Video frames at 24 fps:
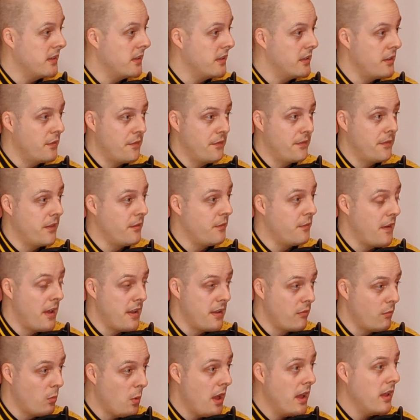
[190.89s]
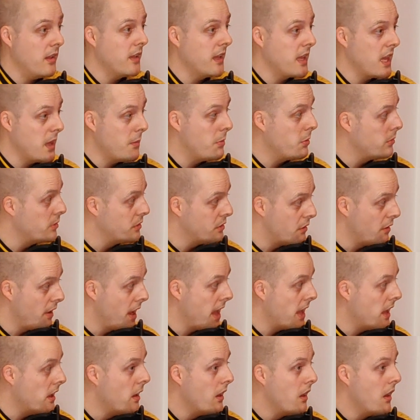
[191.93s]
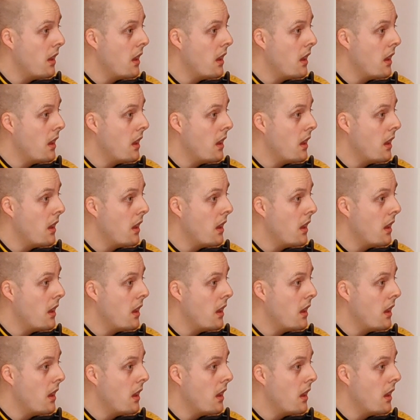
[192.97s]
They, def- they defended well, the keeper was great,